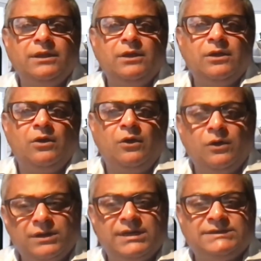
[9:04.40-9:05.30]

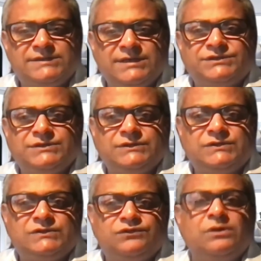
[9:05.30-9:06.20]
organizations
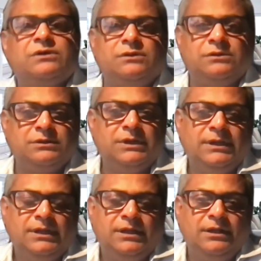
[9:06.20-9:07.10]
struggle
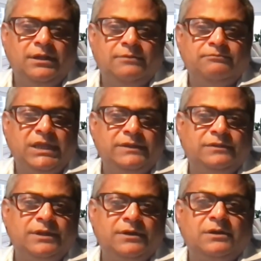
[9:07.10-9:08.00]
in
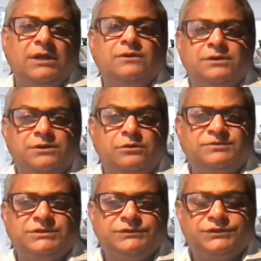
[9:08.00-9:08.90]
their cloud
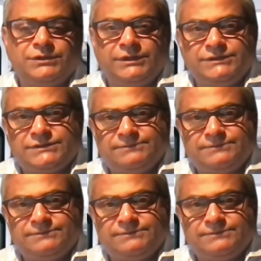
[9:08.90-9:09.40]
adoption journeys.